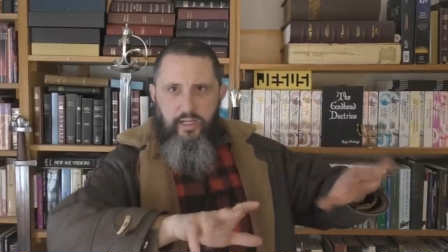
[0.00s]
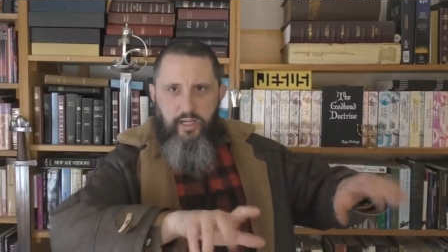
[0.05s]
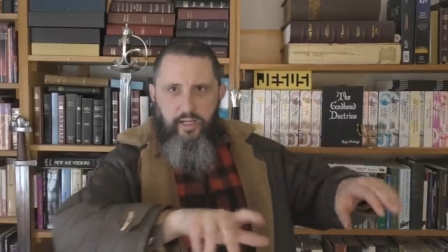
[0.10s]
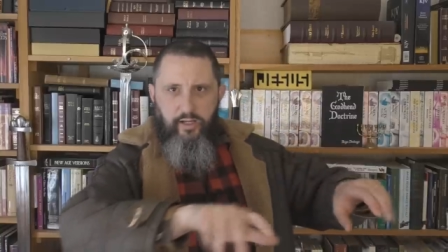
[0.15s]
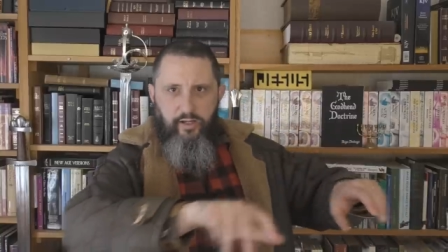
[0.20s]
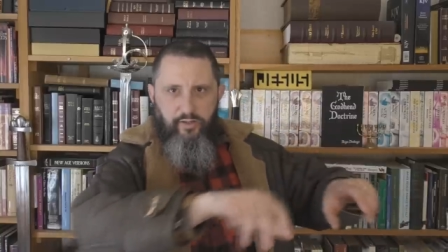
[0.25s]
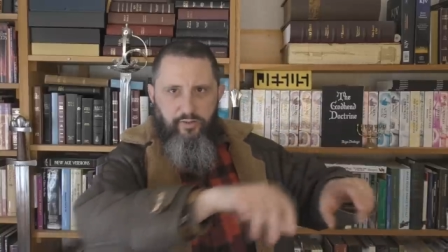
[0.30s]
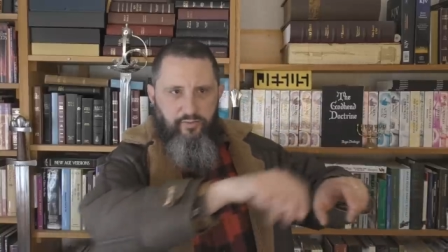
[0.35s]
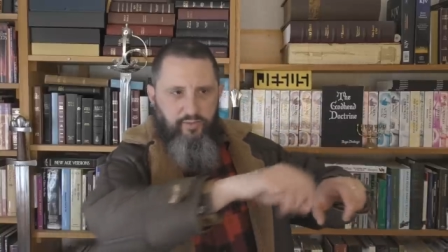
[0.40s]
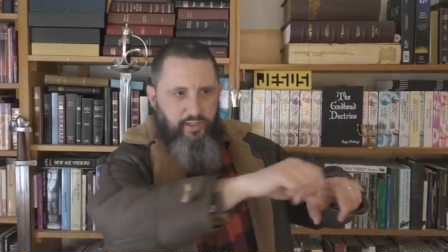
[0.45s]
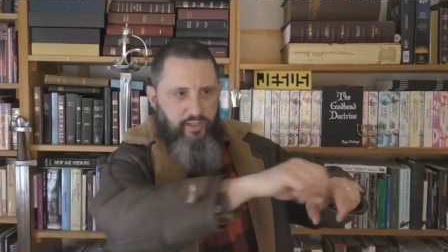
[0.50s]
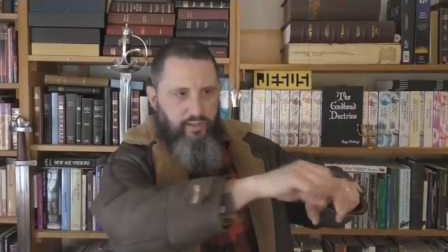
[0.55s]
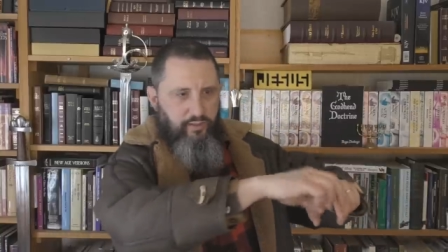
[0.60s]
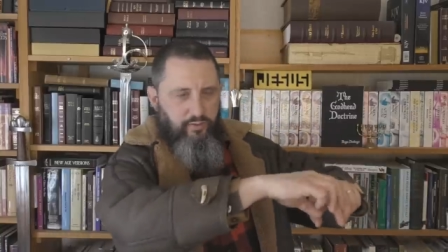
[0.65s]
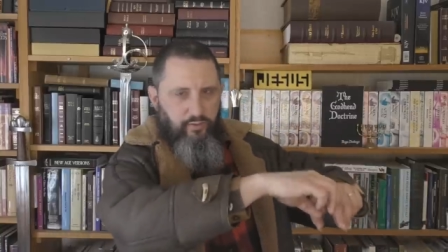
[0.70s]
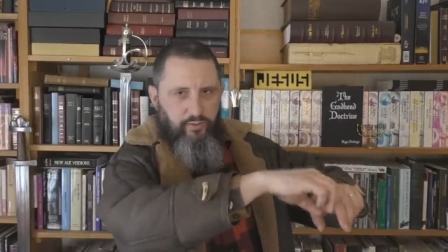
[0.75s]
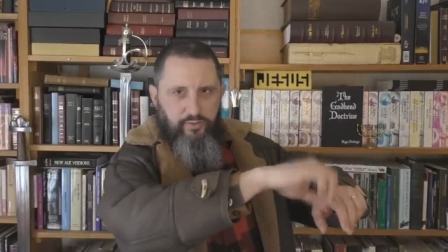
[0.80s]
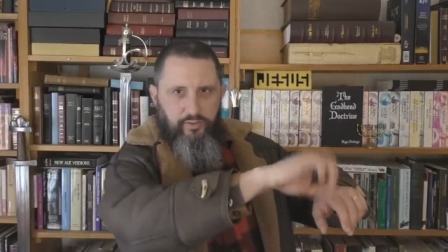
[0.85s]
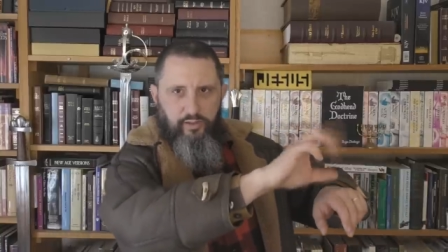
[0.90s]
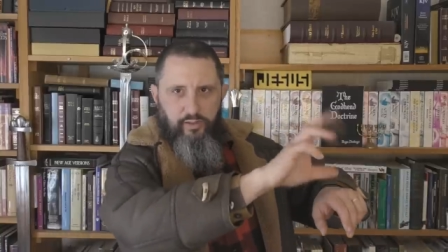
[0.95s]
and there's
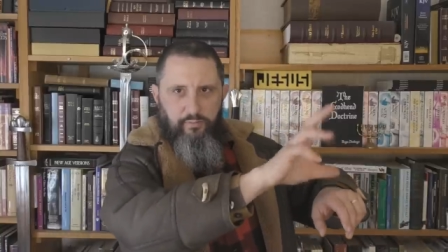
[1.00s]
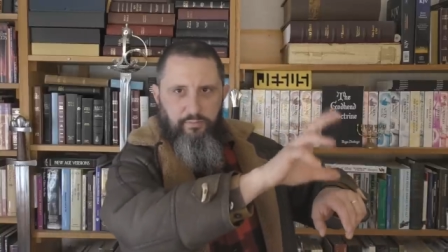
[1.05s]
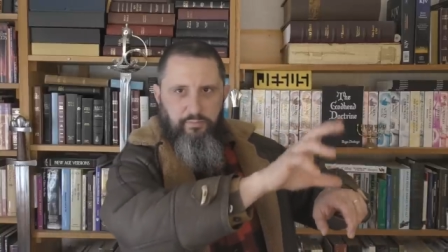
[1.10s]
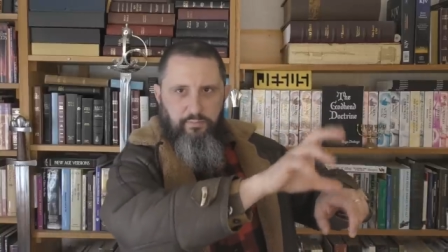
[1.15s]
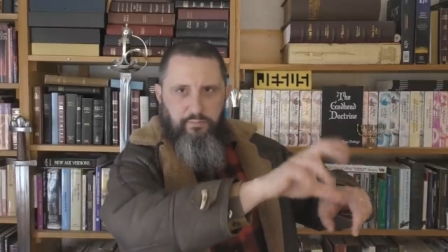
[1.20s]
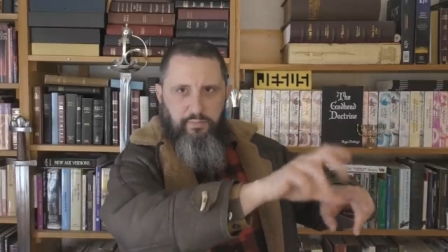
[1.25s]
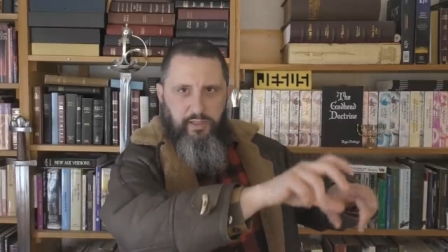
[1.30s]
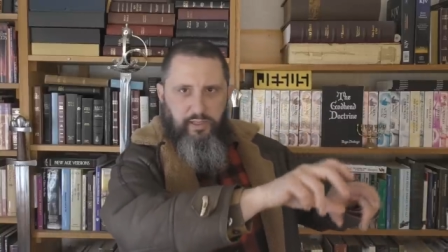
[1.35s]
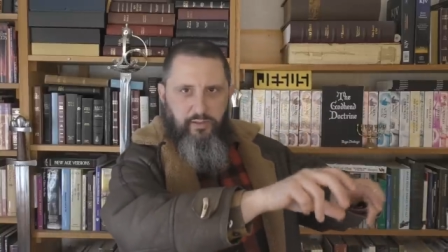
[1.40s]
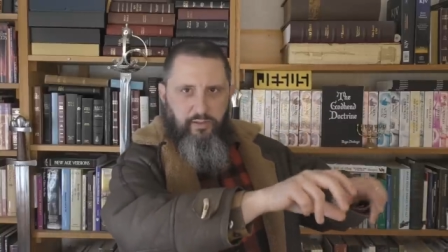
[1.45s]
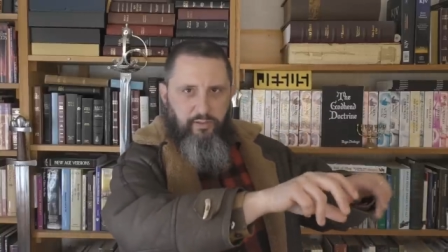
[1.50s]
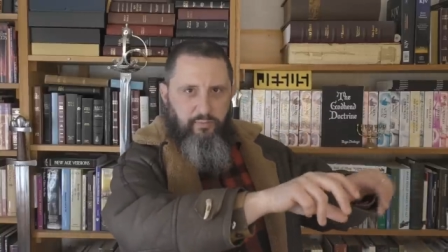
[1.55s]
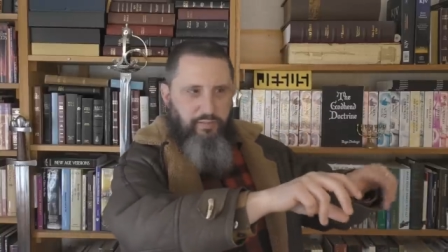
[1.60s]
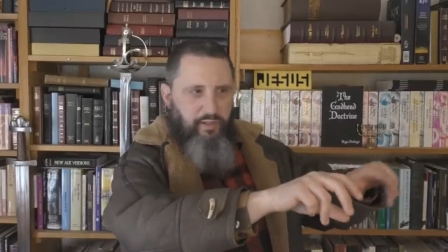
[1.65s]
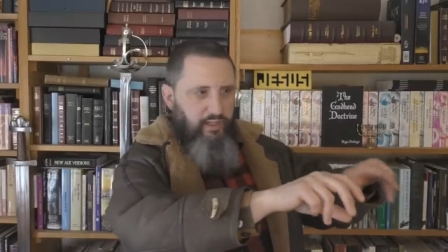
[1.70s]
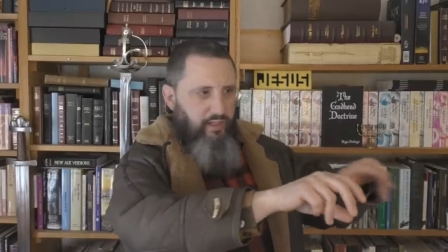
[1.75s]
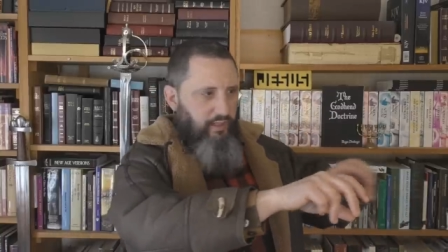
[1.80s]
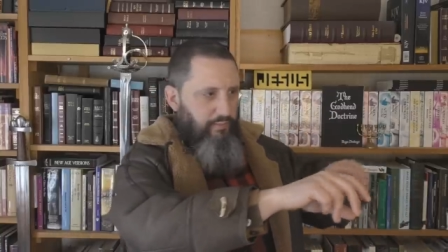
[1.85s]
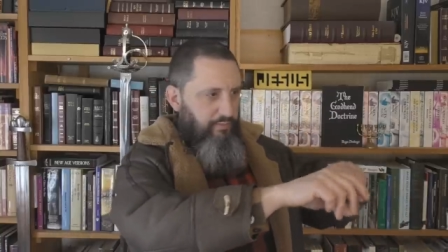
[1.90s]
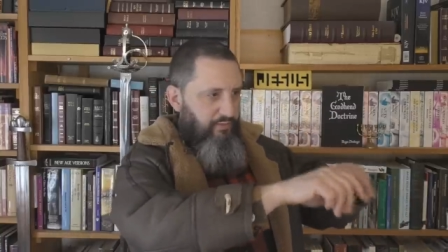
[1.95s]
vehicles and they're being they're
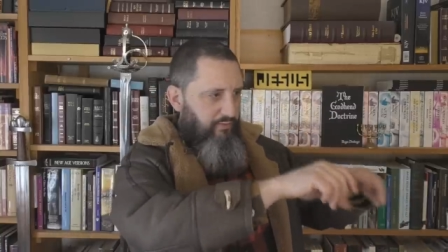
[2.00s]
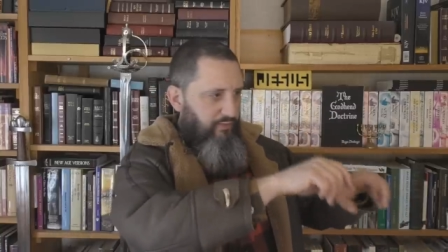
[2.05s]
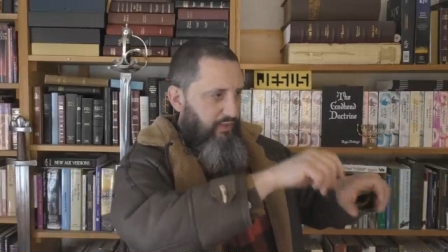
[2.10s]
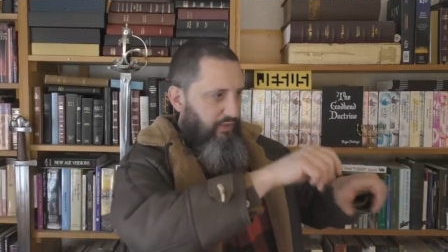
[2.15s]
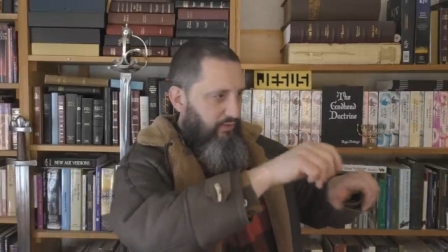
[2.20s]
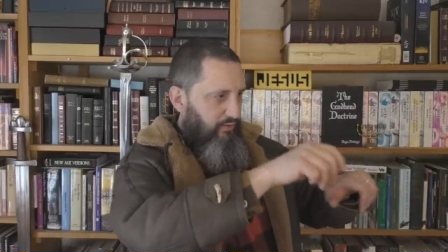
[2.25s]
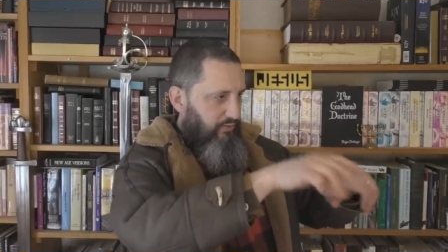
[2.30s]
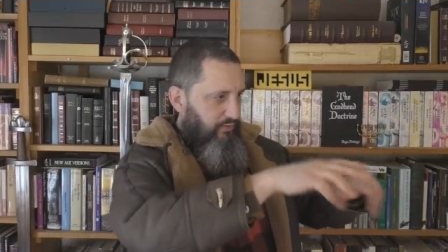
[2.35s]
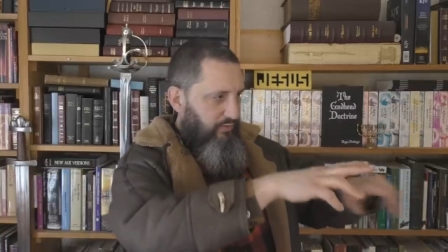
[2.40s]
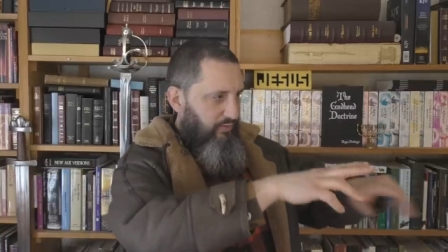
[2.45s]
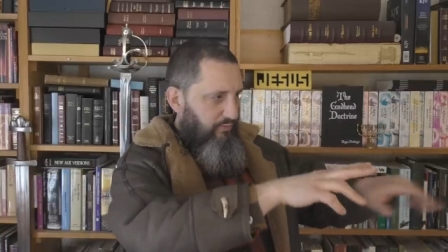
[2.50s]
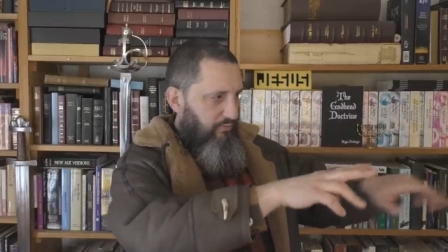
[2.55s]
picking up the vehicles